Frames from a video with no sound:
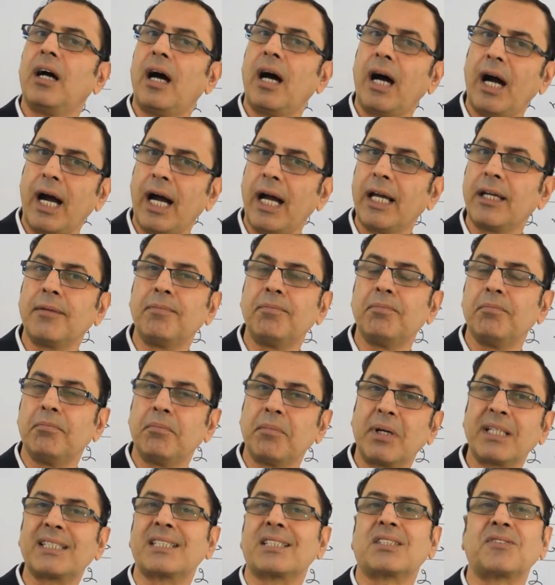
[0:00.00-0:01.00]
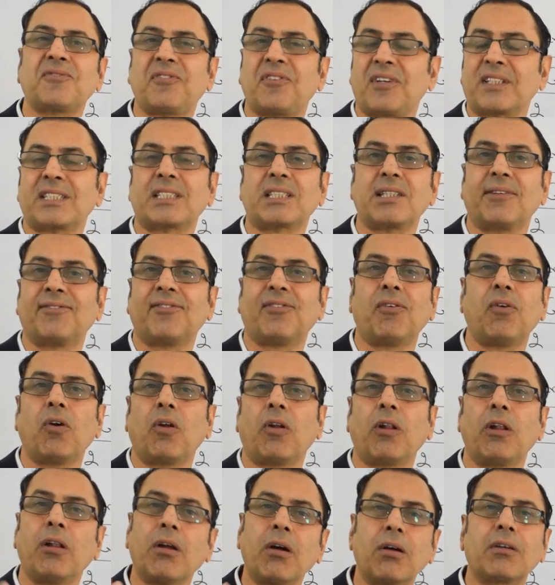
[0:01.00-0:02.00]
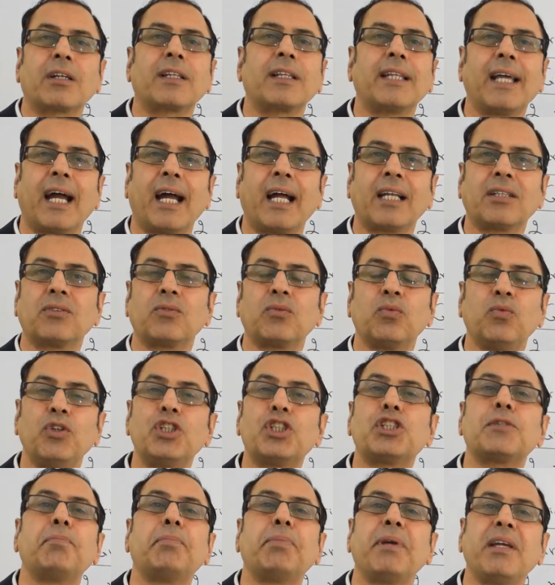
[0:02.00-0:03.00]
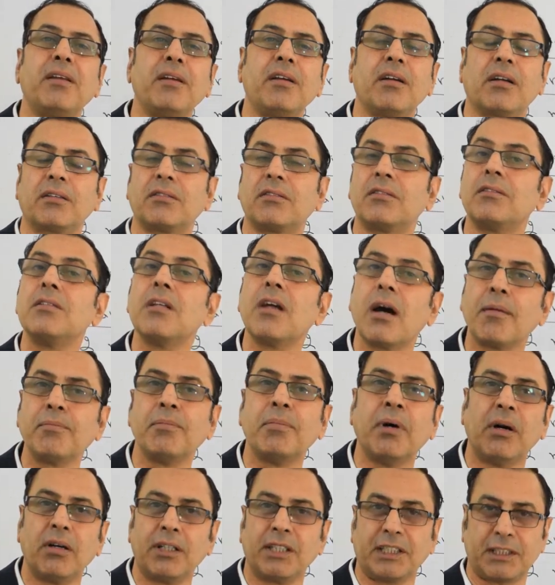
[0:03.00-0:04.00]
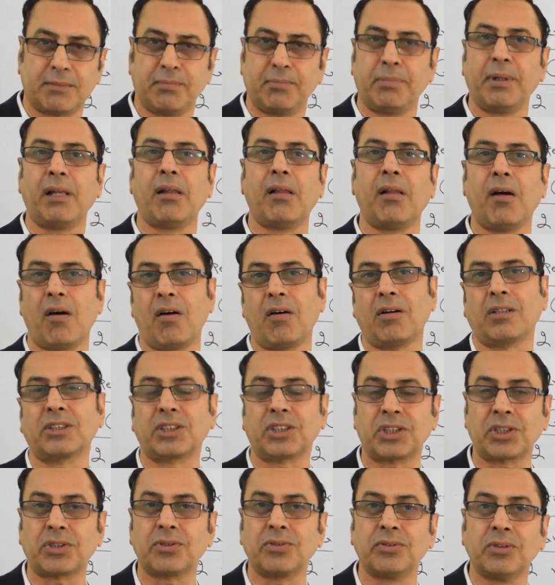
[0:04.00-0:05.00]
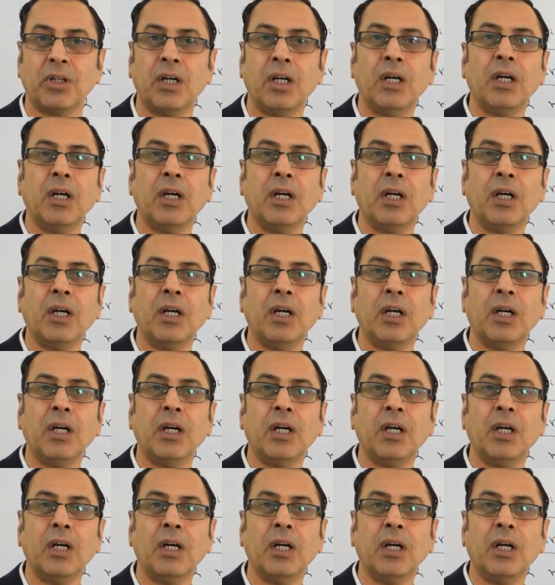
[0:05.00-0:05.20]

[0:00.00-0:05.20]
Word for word: I must first of all look that which period number it belongs to.